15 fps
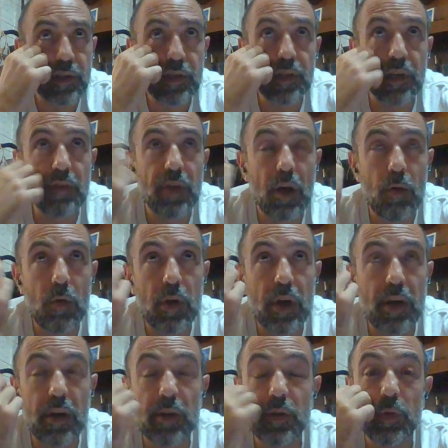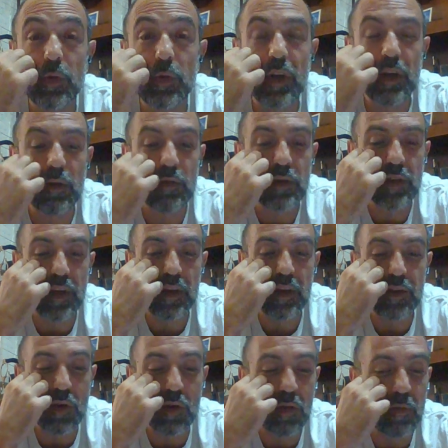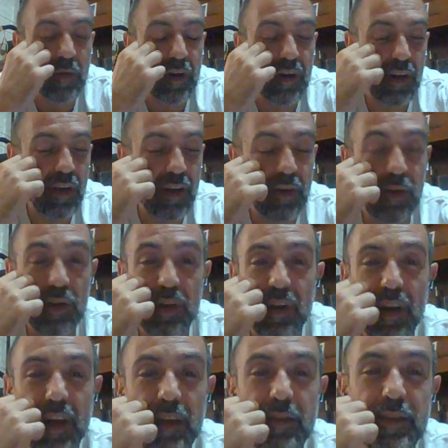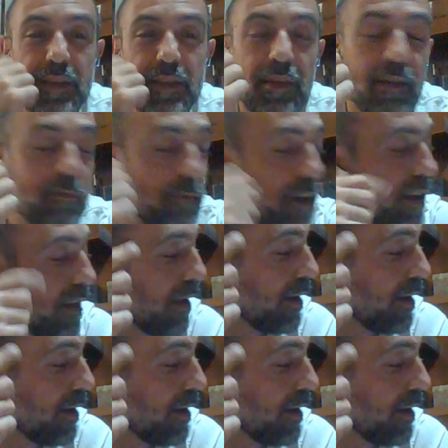instead of that, what can I do? And I was like, you know what, man, I actually like need to write a